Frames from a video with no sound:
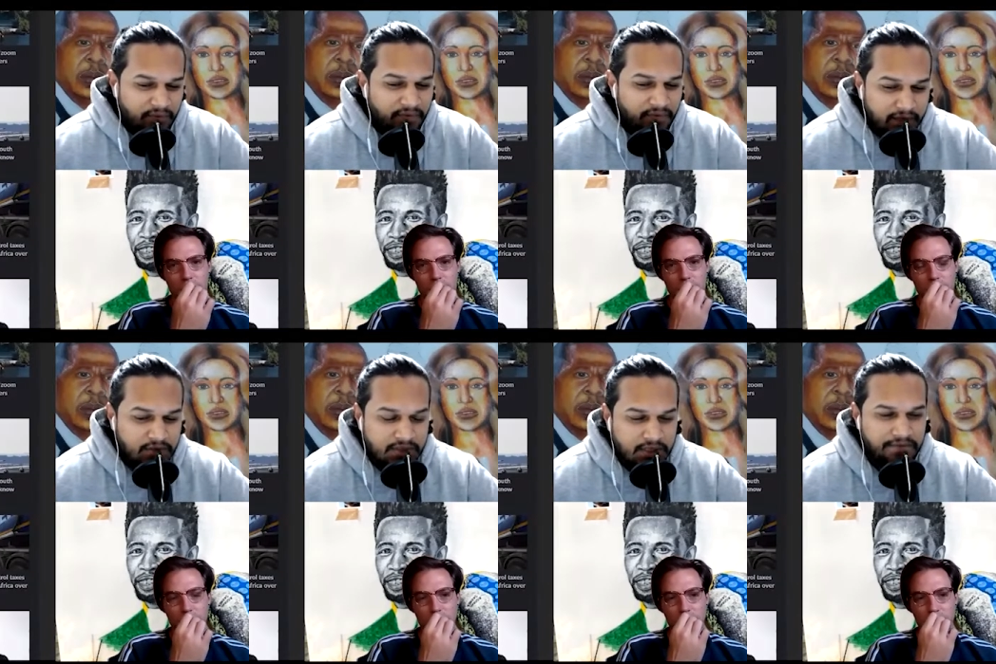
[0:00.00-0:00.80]
Speaker 1: if, if I
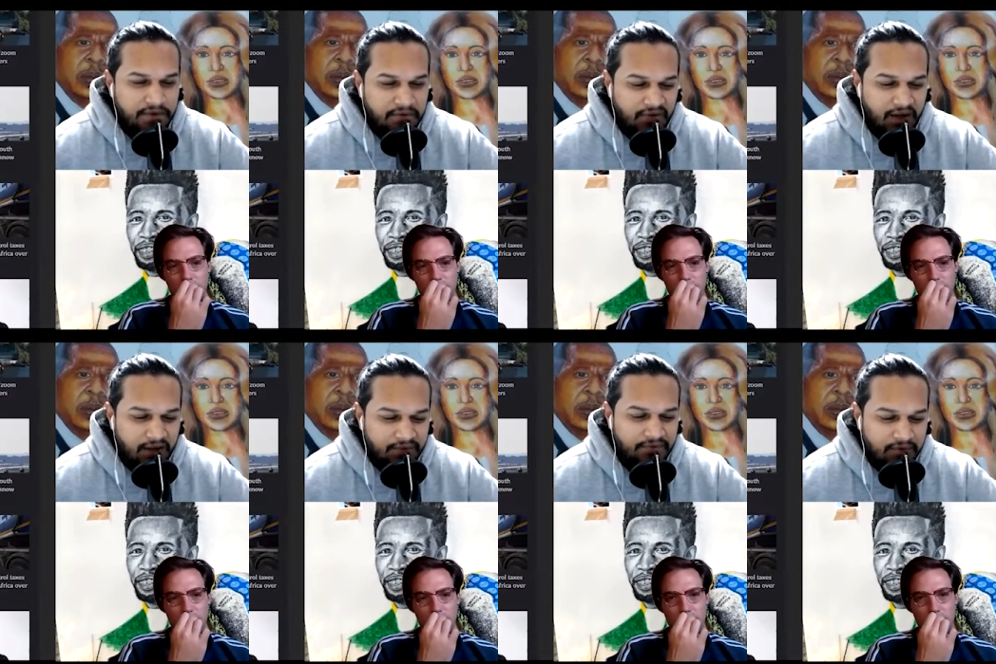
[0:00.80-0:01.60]
get to
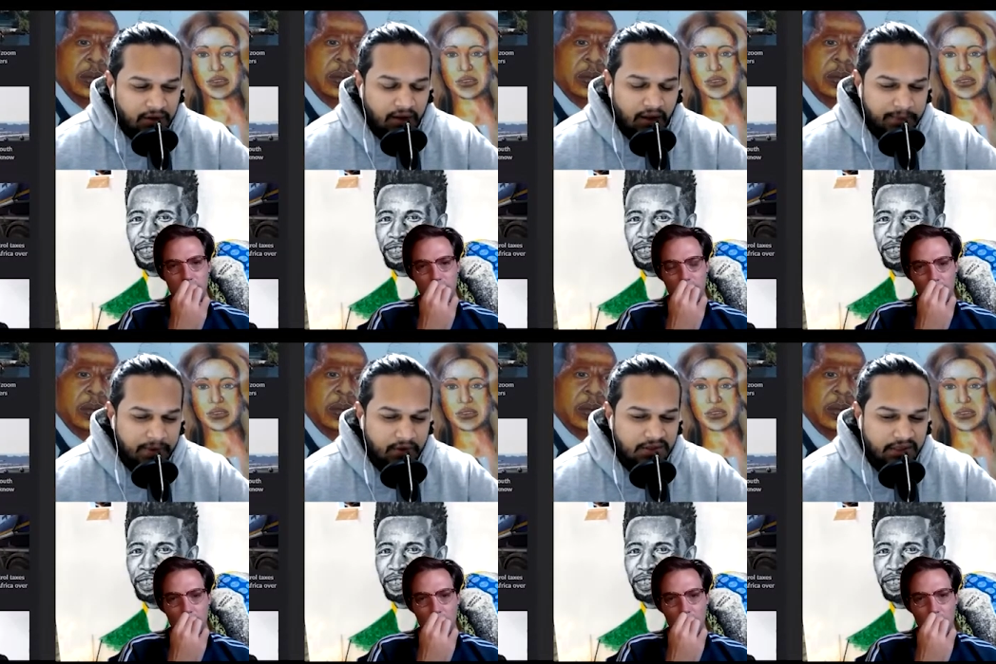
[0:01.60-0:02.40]
75, I'll
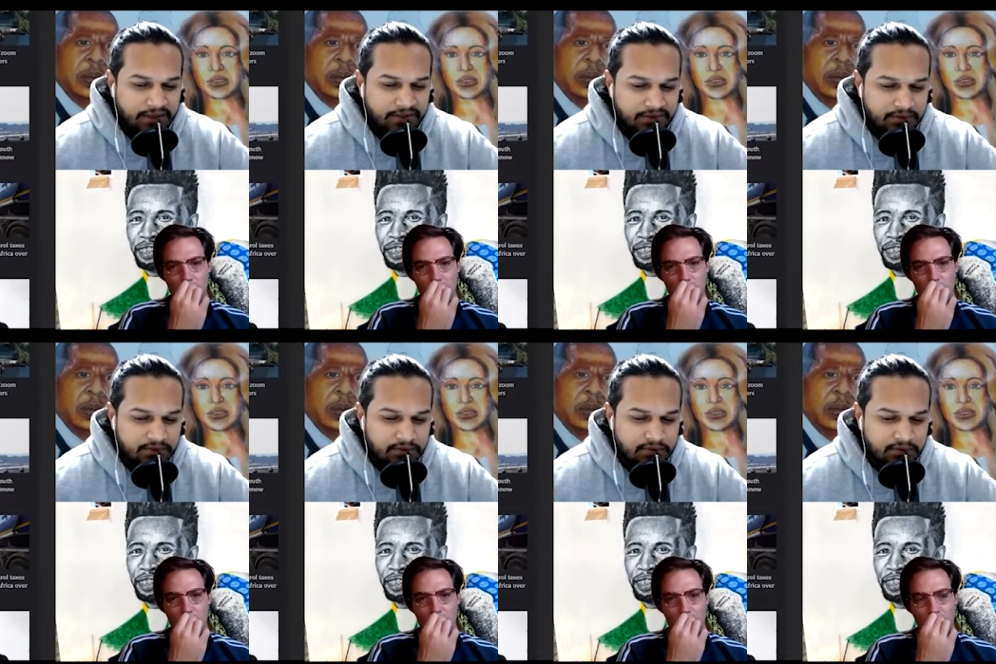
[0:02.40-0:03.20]
be content.
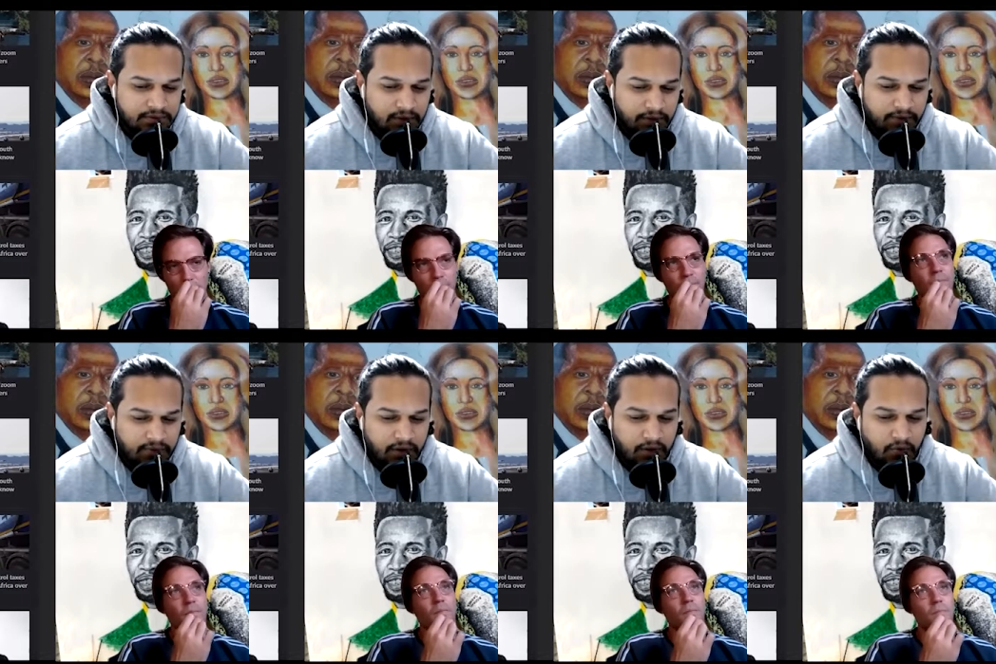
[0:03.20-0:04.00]
I
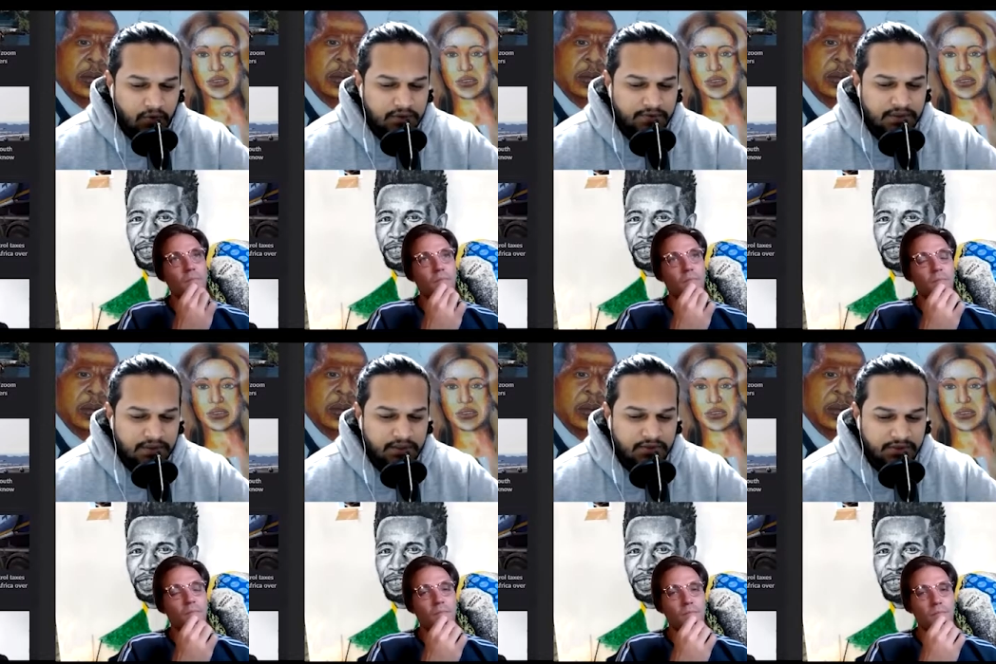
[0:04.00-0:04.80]
think three quarters of a
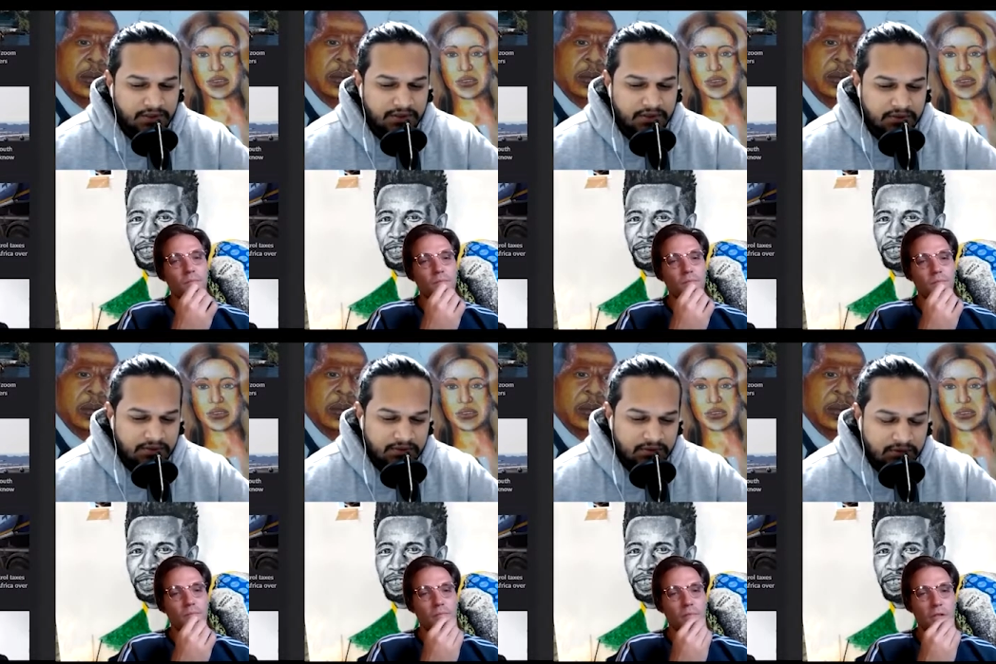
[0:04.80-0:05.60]
century. That's
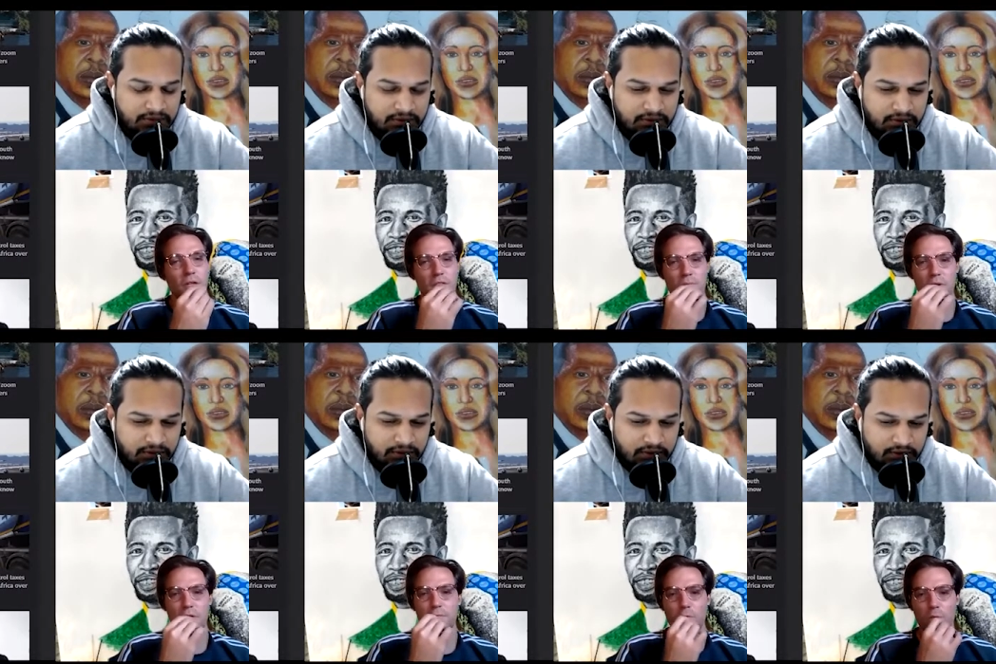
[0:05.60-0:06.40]
Speaker 2: okay. That's
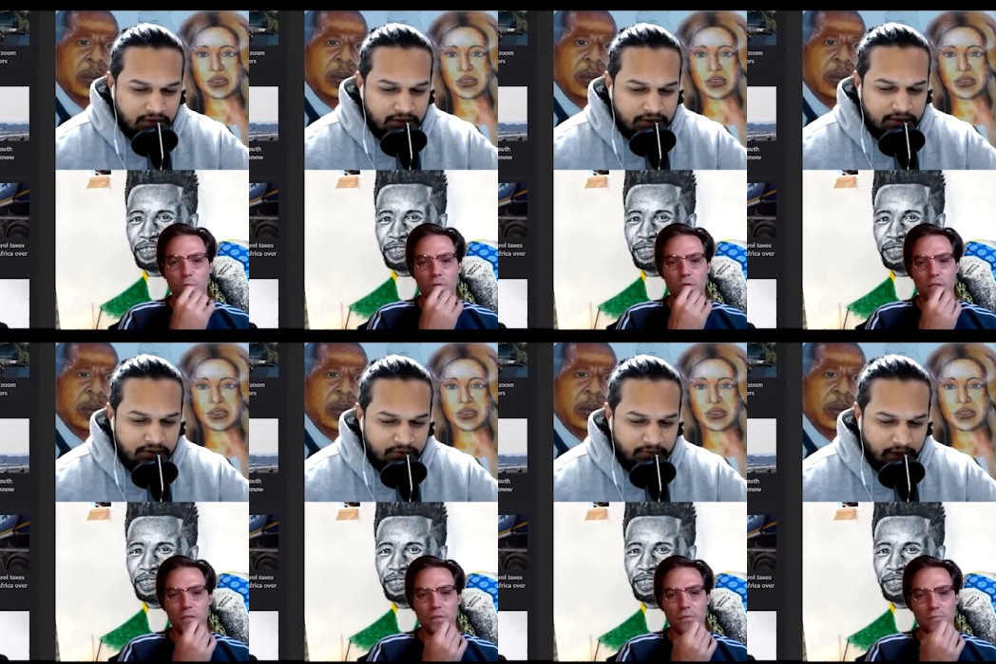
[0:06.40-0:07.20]
about 40 that's more
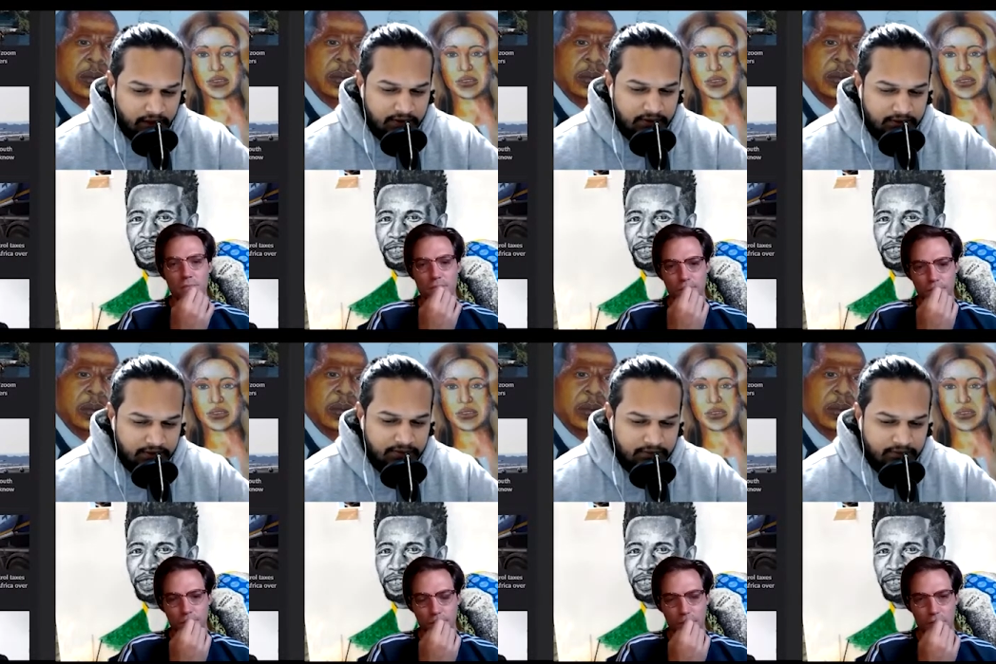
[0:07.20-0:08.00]
years. Too bad.
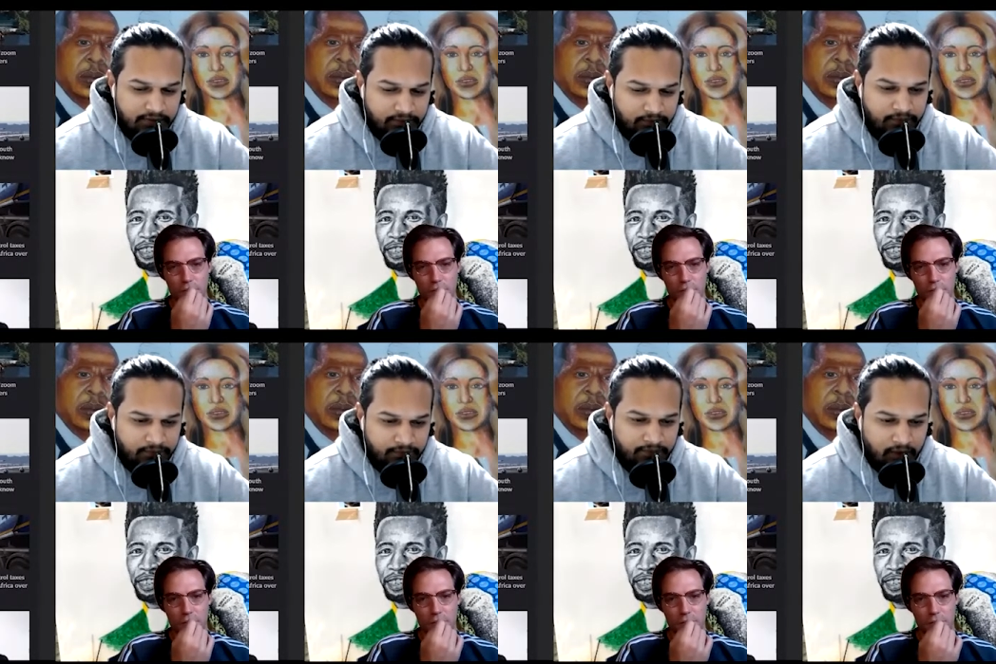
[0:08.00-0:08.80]
Give or
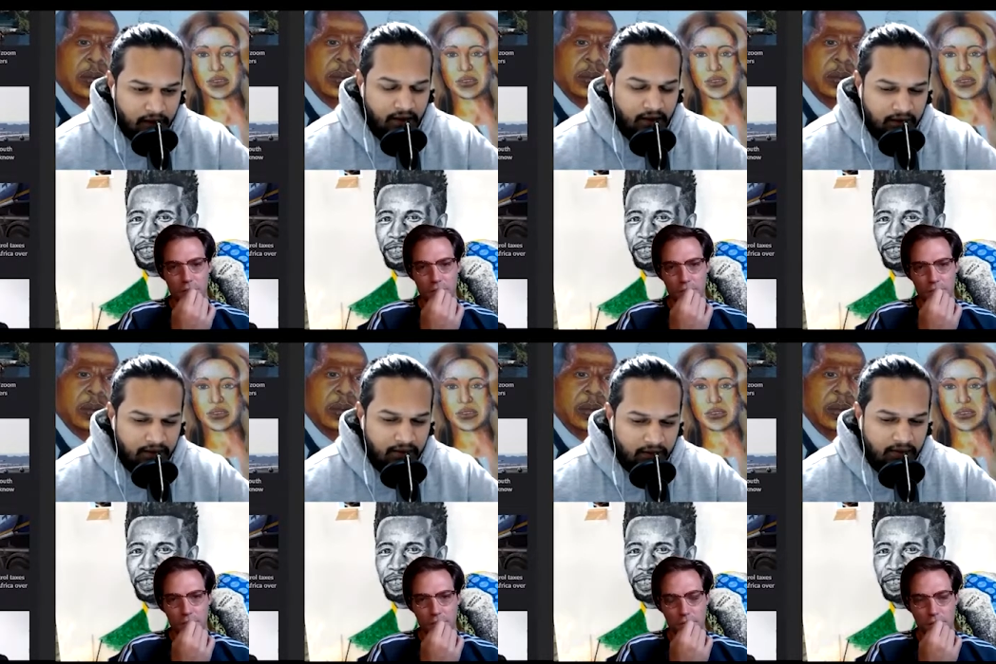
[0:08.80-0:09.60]
take.
Speaker 1: Yeah.
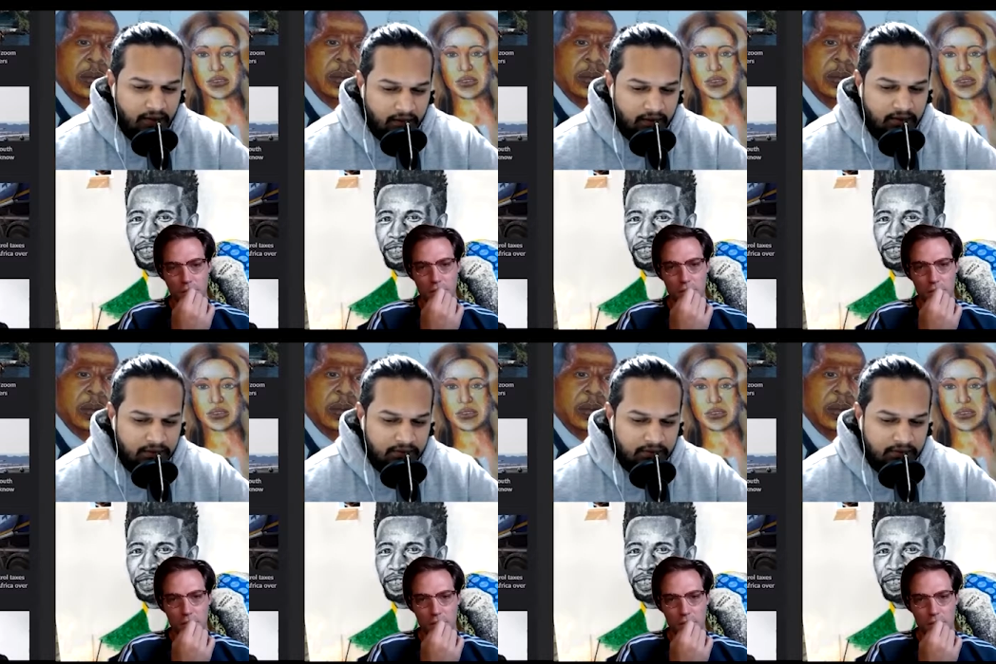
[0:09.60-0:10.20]
Yeah.